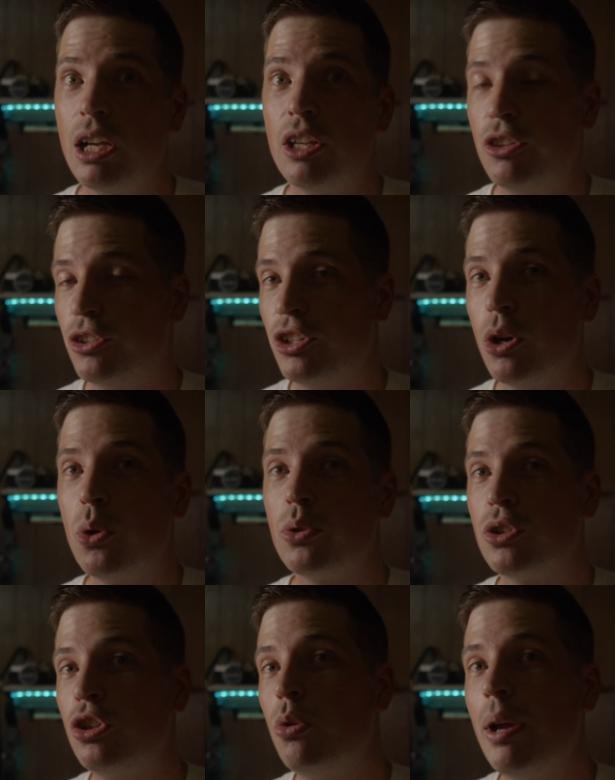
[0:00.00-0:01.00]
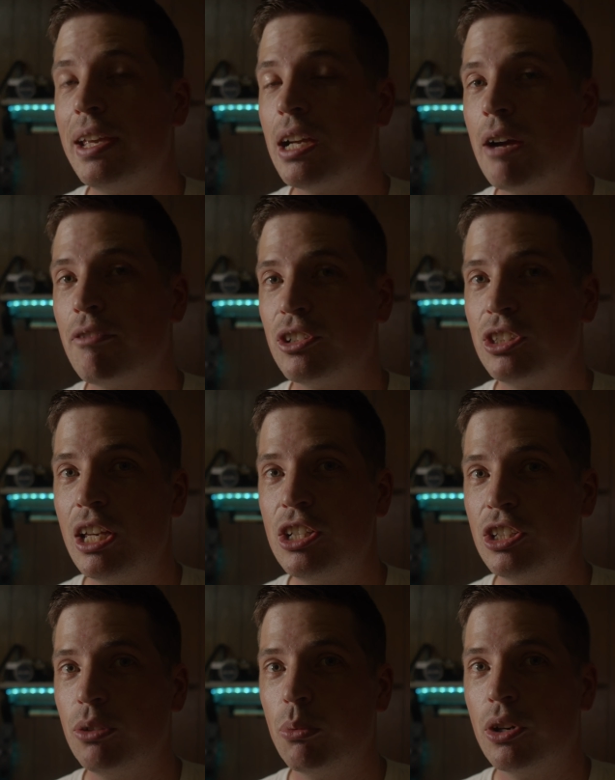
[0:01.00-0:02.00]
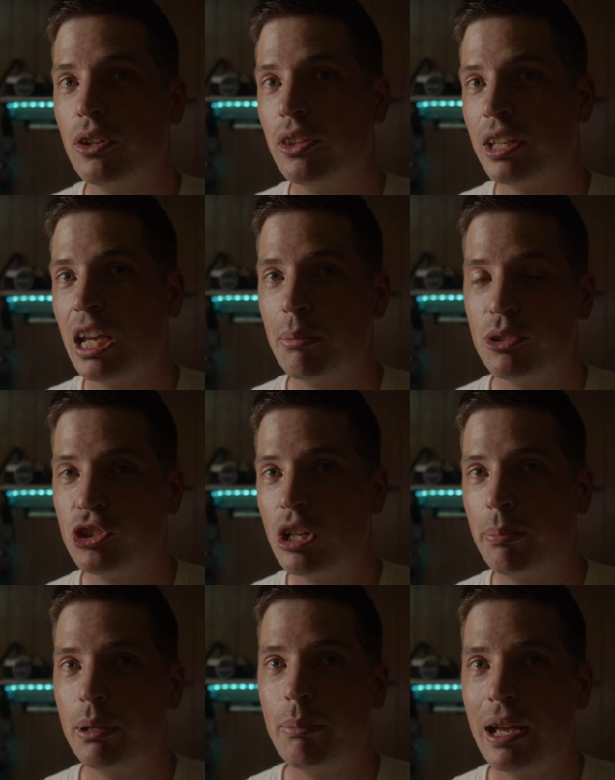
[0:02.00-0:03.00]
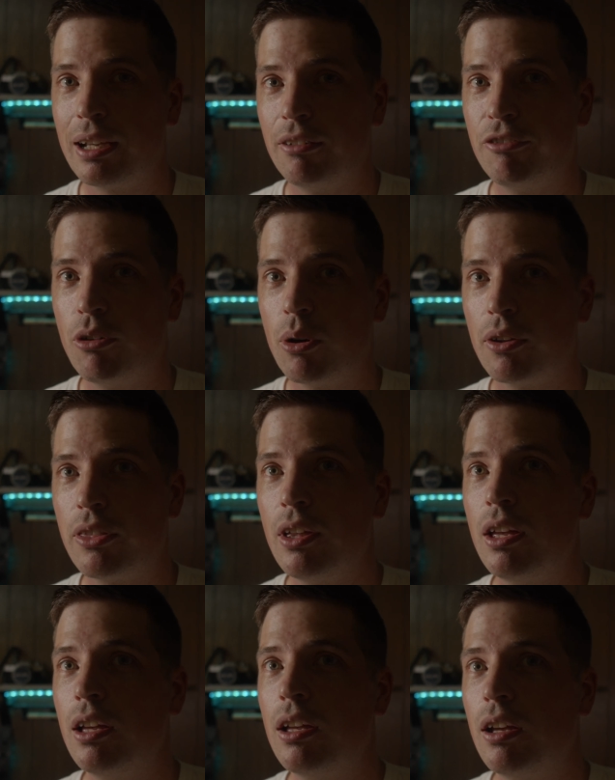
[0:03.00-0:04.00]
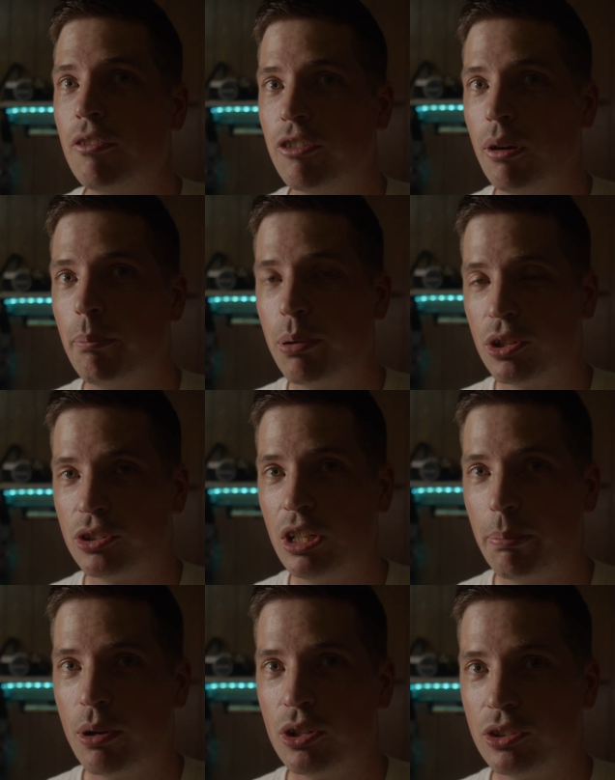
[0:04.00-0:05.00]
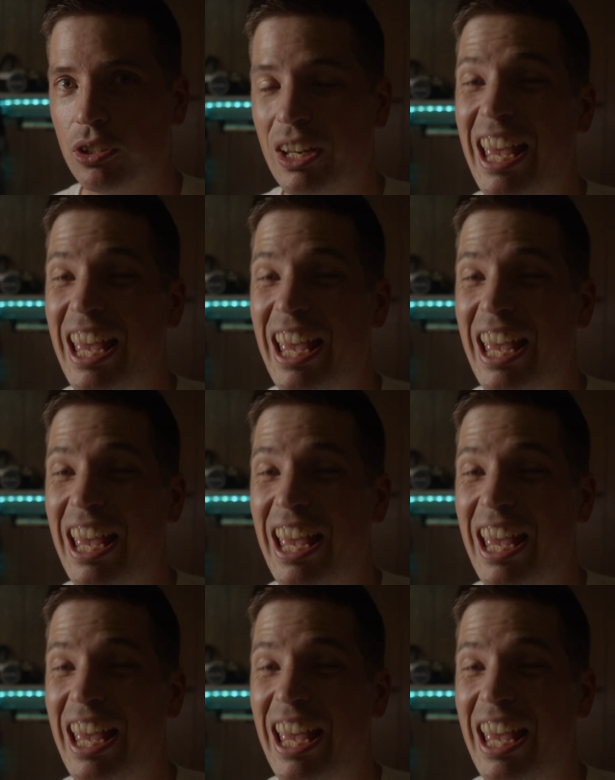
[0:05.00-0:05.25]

There's no two-way conversation where the camera's jumping back and forth from person to person.